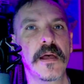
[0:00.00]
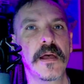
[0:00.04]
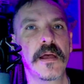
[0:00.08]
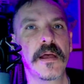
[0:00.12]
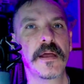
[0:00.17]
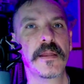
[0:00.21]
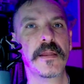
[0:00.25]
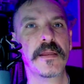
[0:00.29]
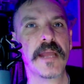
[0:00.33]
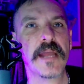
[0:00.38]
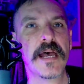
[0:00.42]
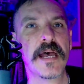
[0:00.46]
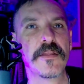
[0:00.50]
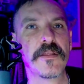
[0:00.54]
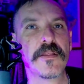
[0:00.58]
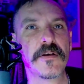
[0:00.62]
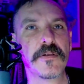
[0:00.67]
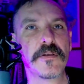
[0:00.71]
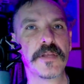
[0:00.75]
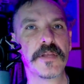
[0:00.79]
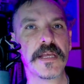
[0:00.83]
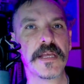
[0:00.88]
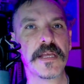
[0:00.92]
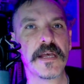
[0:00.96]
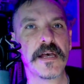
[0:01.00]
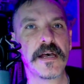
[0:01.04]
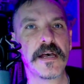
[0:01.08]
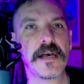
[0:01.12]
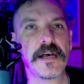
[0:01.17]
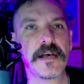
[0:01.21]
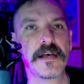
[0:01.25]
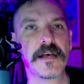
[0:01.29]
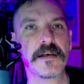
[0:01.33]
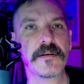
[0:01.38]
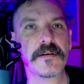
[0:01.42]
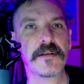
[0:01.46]
Now, the only
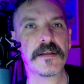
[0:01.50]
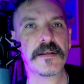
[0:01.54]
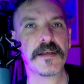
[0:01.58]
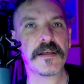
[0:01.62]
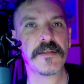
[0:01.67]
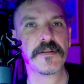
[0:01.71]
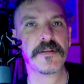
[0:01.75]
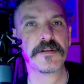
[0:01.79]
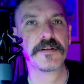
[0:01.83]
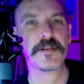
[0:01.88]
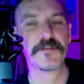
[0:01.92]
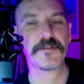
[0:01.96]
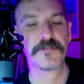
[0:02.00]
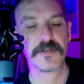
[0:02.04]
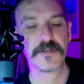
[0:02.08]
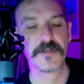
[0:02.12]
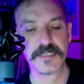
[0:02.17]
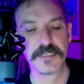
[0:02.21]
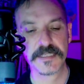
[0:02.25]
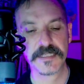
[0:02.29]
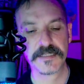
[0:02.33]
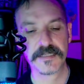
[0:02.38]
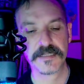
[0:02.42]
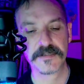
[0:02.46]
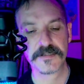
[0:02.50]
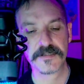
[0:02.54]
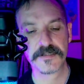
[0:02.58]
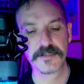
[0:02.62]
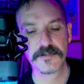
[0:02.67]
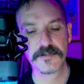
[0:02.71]
other difference is there's no